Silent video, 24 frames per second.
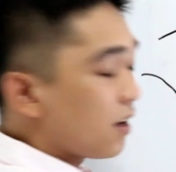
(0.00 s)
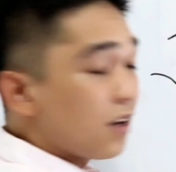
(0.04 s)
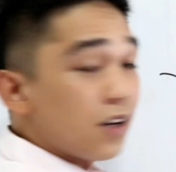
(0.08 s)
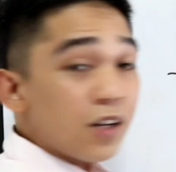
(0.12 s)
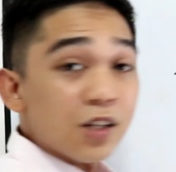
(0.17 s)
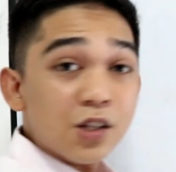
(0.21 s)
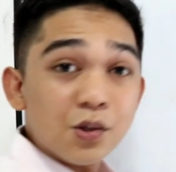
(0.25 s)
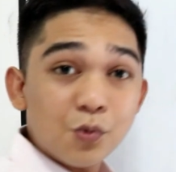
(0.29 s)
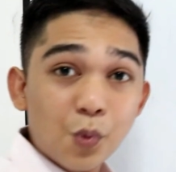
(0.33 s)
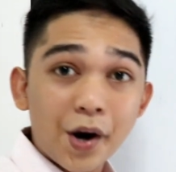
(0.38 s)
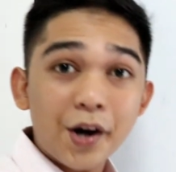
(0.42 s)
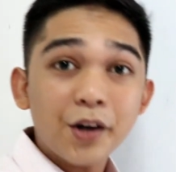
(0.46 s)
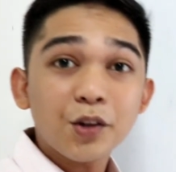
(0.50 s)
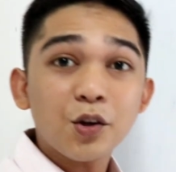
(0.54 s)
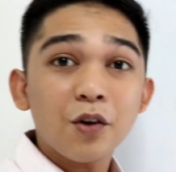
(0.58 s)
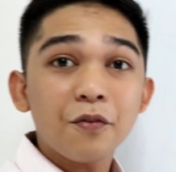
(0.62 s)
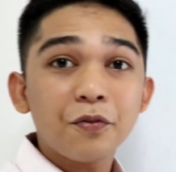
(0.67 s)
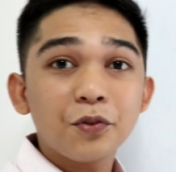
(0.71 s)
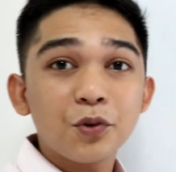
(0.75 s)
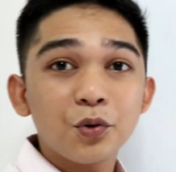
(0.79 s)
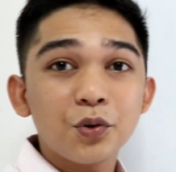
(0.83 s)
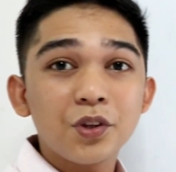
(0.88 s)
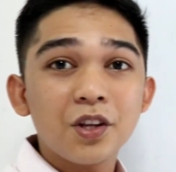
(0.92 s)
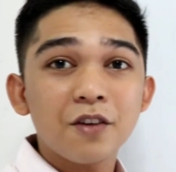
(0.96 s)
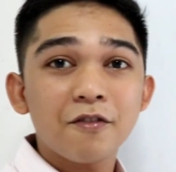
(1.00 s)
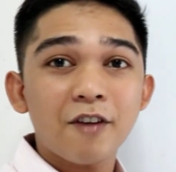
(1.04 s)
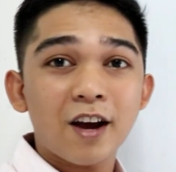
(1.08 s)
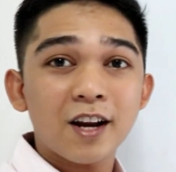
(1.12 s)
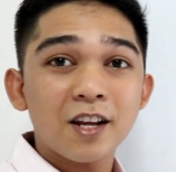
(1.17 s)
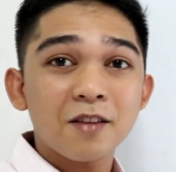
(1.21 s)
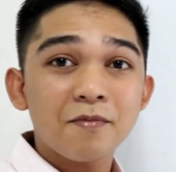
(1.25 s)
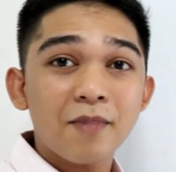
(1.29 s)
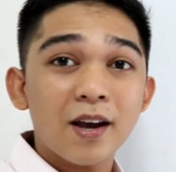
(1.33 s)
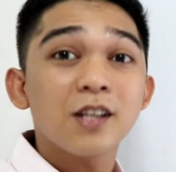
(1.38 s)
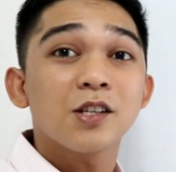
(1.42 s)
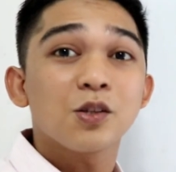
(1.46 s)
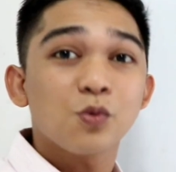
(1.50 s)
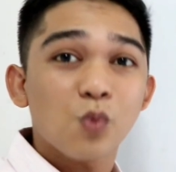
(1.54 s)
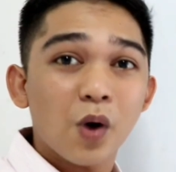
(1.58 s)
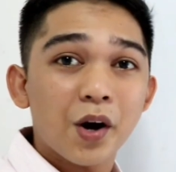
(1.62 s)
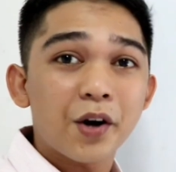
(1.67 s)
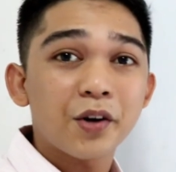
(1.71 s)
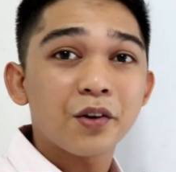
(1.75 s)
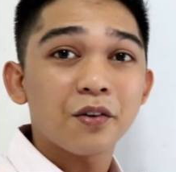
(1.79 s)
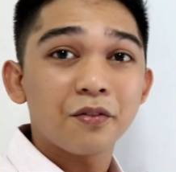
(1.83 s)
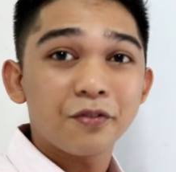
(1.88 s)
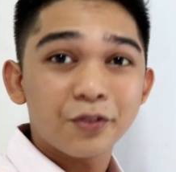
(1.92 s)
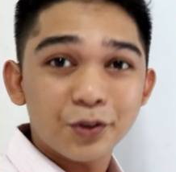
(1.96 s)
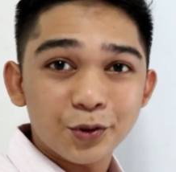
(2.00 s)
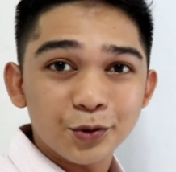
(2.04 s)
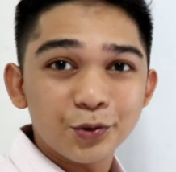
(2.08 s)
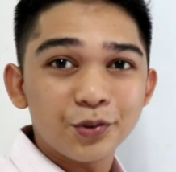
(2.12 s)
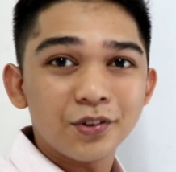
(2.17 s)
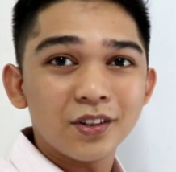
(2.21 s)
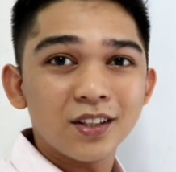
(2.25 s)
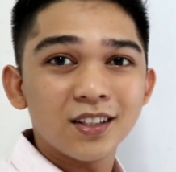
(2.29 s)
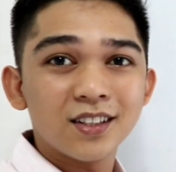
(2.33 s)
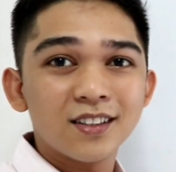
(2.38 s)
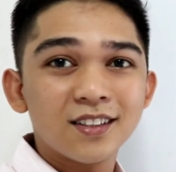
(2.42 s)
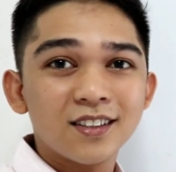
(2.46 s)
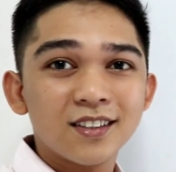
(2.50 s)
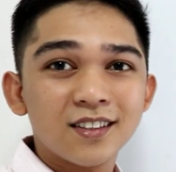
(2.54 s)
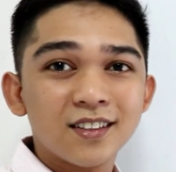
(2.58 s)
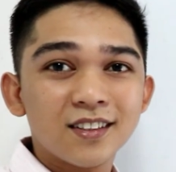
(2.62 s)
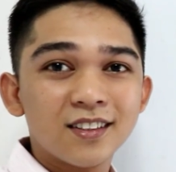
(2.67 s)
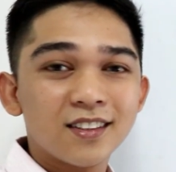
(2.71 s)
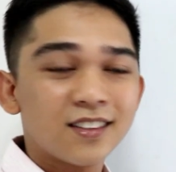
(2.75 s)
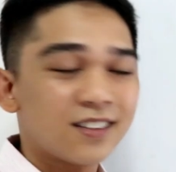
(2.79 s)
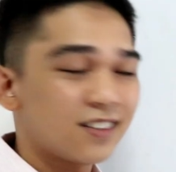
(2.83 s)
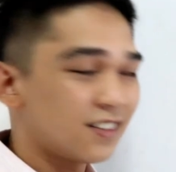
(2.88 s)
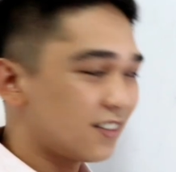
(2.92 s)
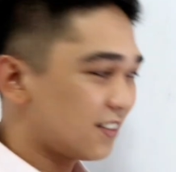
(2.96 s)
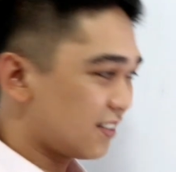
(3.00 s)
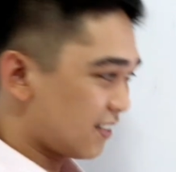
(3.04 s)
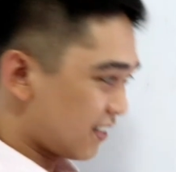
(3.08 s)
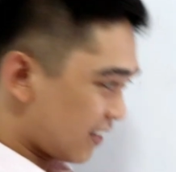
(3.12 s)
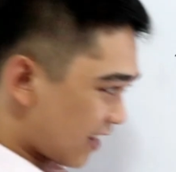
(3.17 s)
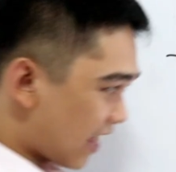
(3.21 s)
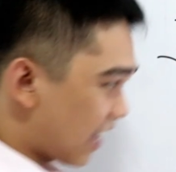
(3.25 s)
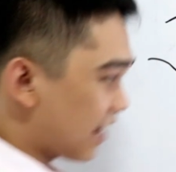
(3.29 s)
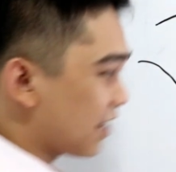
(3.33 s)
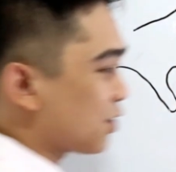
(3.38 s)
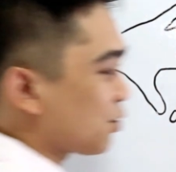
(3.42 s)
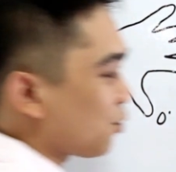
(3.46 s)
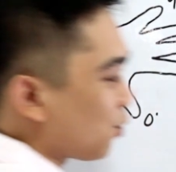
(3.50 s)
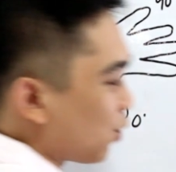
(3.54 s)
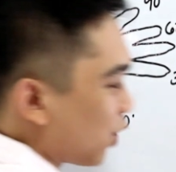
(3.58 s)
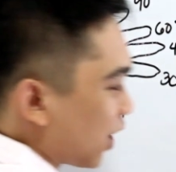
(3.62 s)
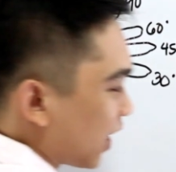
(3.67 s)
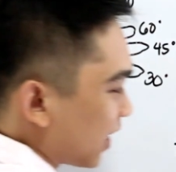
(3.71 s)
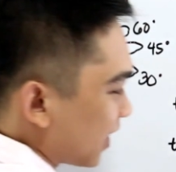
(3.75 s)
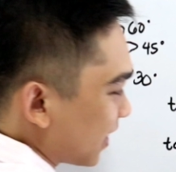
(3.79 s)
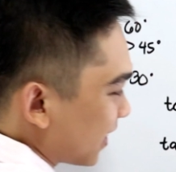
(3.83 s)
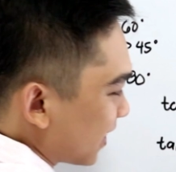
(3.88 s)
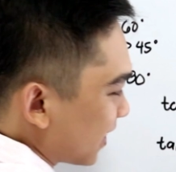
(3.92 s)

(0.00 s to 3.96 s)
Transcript: Square root of 2 divided by square root of 2. That is 1.